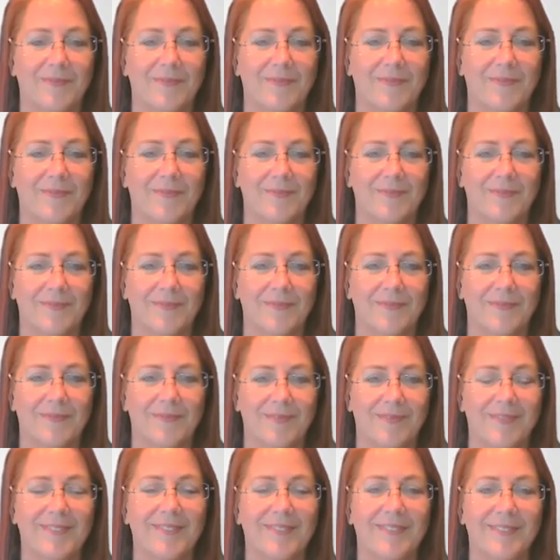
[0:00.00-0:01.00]

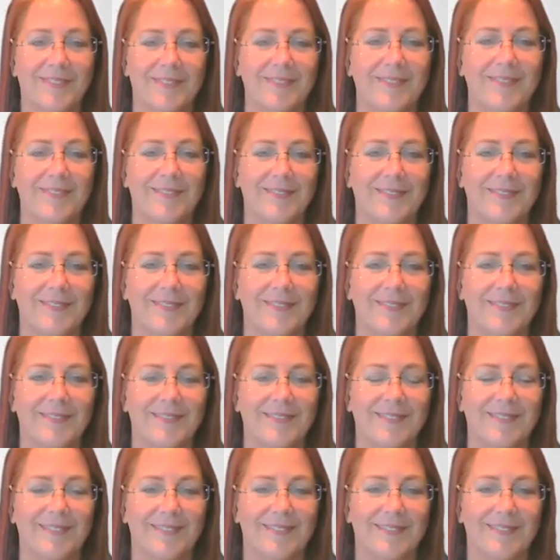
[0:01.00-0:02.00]

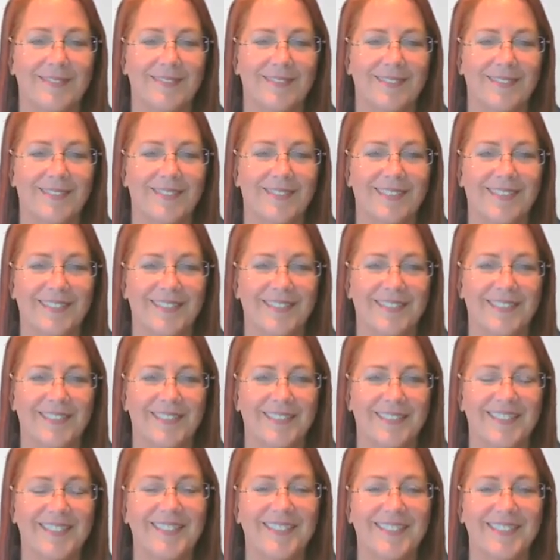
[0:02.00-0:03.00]

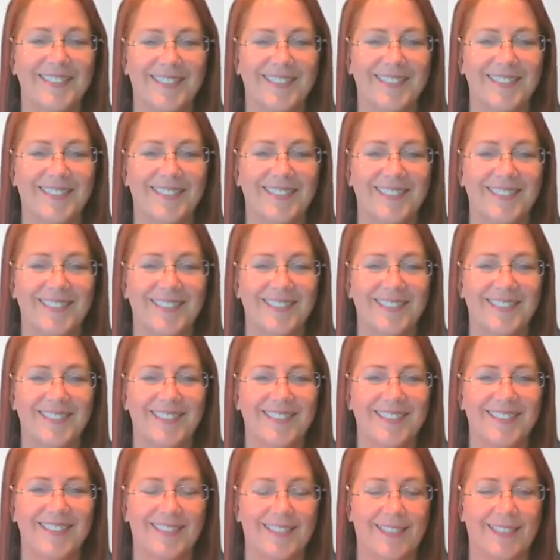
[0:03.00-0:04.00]

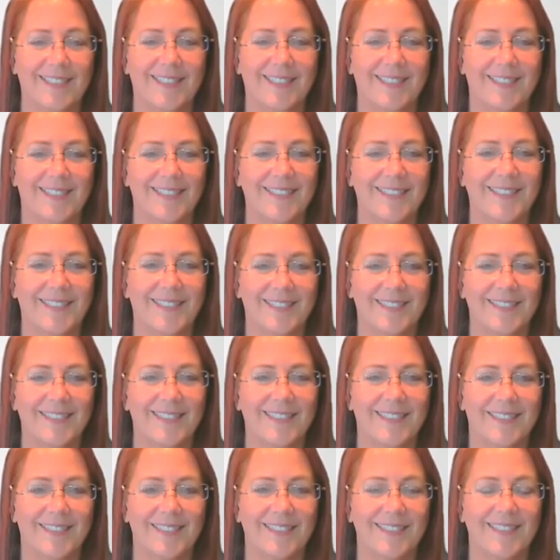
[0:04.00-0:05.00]

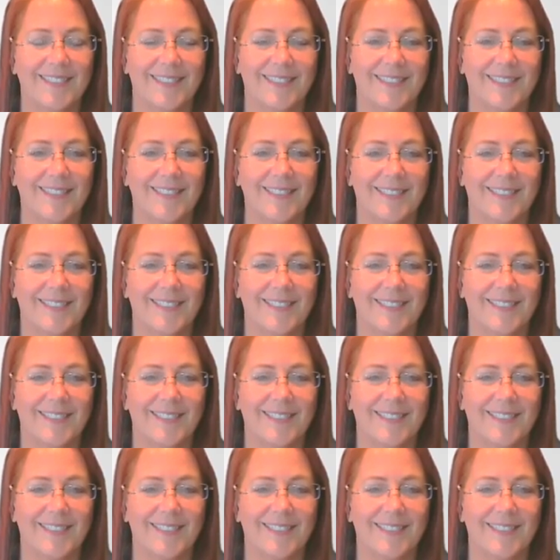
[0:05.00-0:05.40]
(not speaking)